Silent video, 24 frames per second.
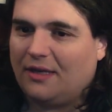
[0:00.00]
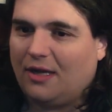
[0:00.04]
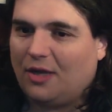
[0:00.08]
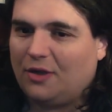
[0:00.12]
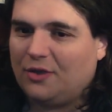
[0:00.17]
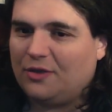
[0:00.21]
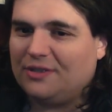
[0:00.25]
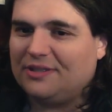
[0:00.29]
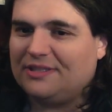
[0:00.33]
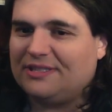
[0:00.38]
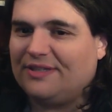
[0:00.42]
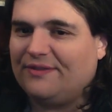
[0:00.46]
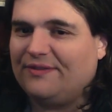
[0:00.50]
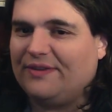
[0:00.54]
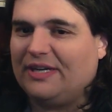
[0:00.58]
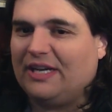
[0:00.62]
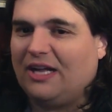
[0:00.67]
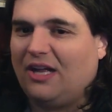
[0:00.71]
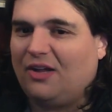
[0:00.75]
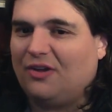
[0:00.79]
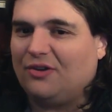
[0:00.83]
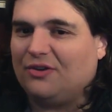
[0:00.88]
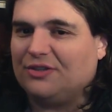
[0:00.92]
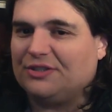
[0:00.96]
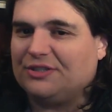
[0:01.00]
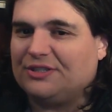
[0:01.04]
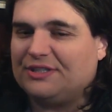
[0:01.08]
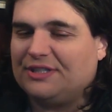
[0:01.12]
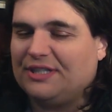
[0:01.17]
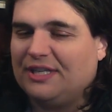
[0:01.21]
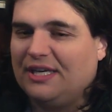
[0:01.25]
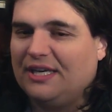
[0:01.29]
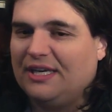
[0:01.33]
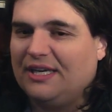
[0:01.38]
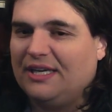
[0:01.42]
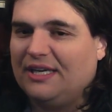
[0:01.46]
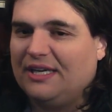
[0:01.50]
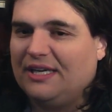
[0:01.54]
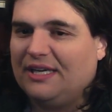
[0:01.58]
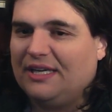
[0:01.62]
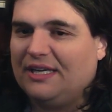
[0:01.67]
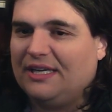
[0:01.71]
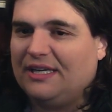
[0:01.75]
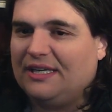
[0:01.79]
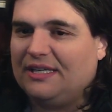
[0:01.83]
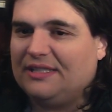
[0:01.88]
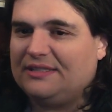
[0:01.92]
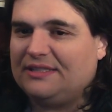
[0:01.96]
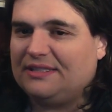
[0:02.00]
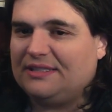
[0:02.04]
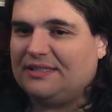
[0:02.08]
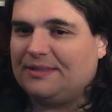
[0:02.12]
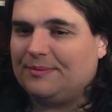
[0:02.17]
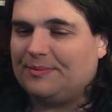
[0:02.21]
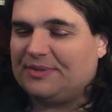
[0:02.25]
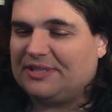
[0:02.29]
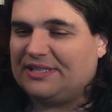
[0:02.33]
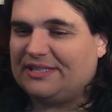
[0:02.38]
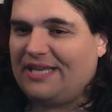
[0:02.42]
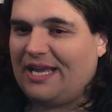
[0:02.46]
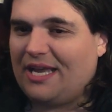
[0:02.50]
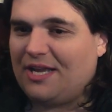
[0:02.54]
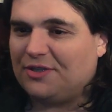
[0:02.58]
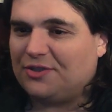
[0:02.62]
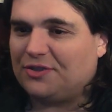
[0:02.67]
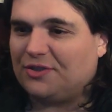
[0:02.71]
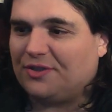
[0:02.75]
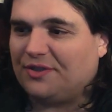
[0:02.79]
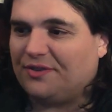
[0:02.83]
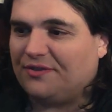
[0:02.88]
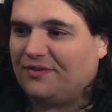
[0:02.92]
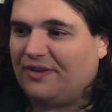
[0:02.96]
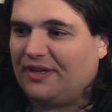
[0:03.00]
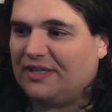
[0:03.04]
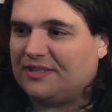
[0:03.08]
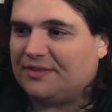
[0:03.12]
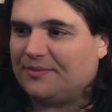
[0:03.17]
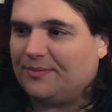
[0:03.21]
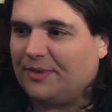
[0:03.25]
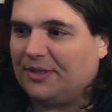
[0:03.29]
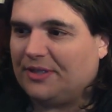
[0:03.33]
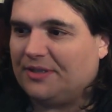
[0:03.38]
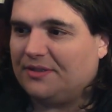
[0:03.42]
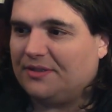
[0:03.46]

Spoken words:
$170 is a substantial investment,